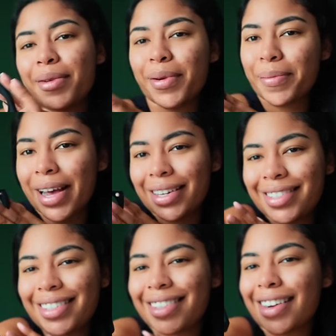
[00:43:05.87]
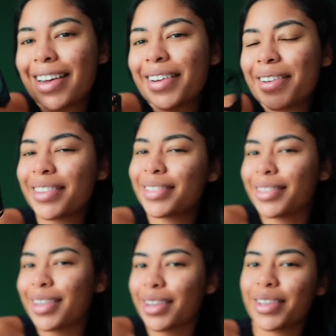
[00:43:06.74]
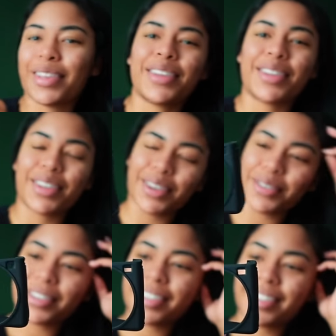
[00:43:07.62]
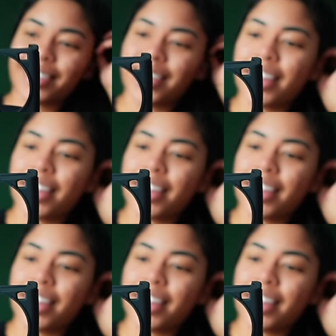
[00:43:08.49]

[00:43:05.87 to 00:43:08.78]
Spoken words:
We're matching today. Isn't that cute?